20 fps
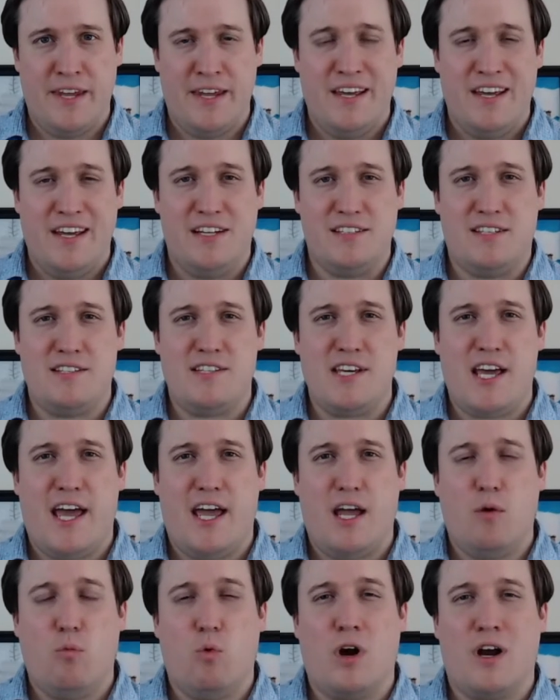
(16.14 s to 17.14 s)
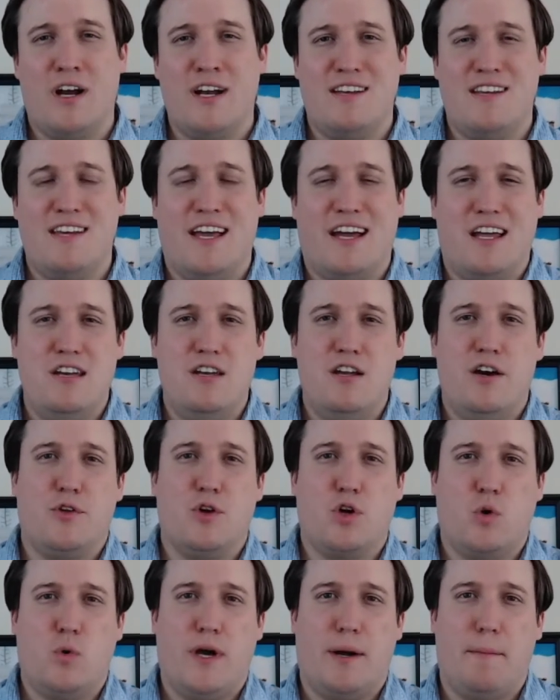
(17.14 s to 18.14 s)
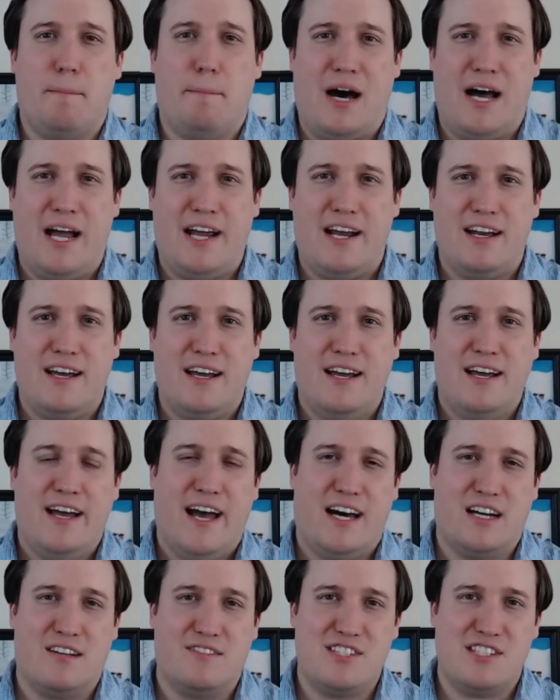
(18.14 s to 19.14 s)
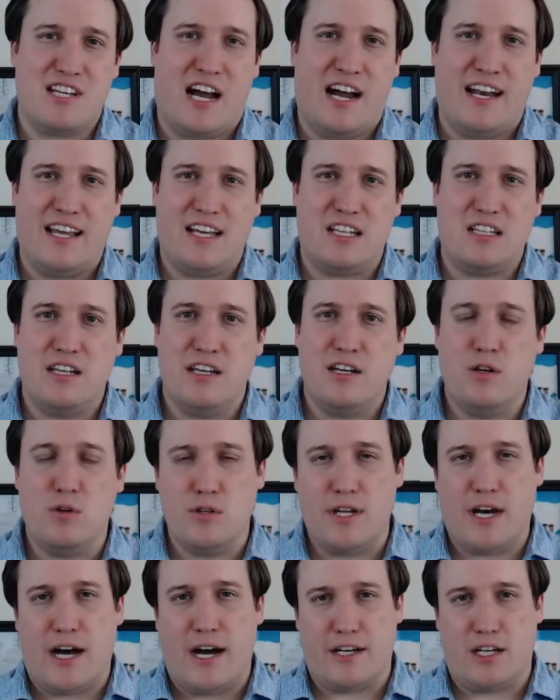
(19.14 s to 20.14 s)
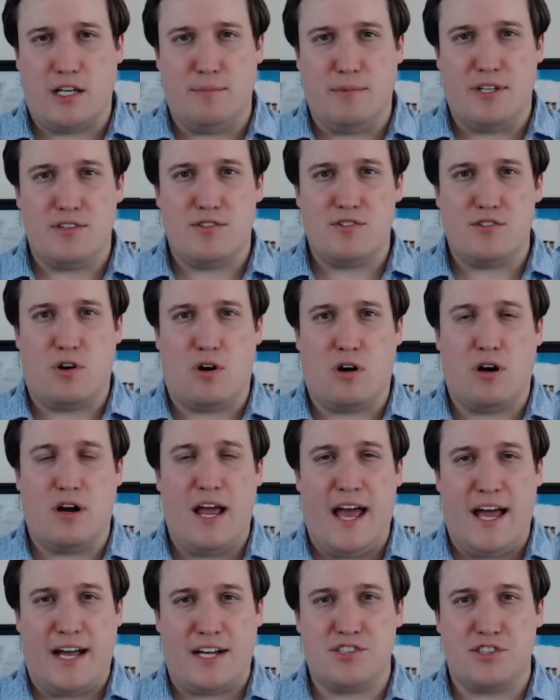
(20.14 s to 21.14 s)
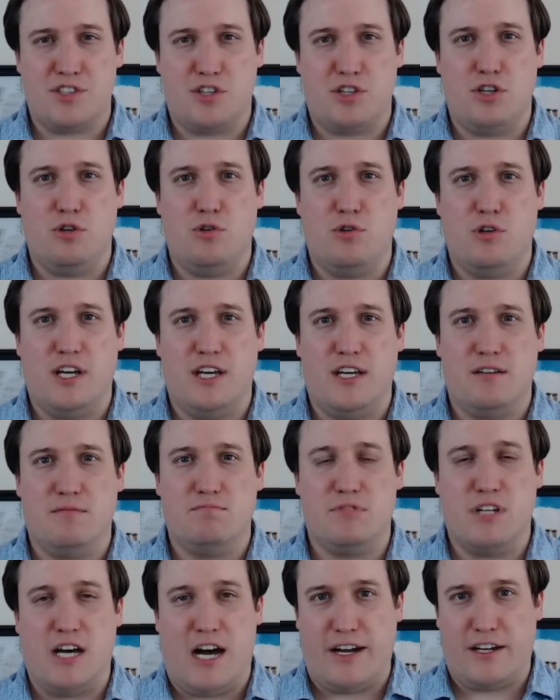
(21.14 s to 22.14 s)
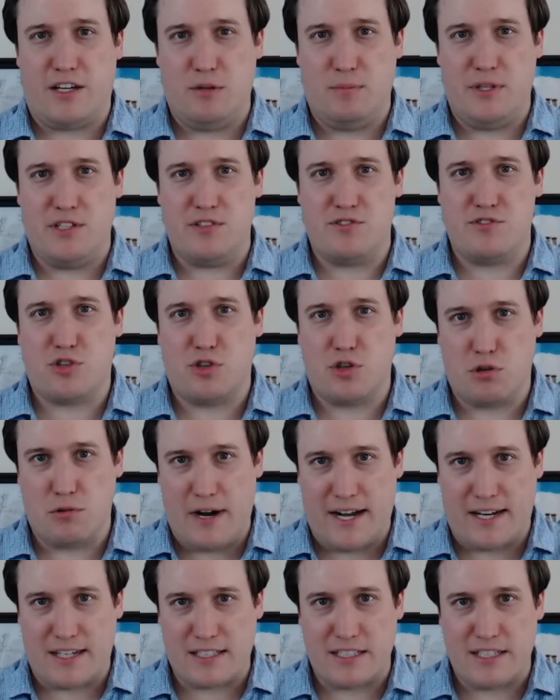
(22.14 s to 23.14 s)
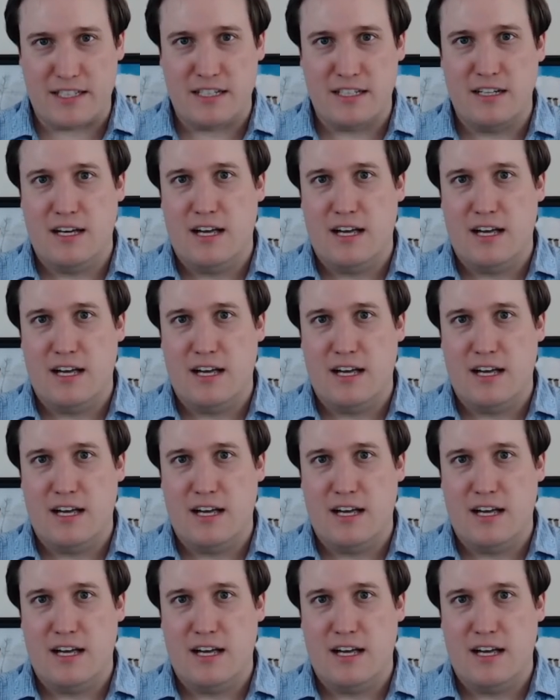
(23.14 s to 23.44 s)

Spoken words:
And today, we're going to take another quick bite out of signing legal documents or executing documents correctly.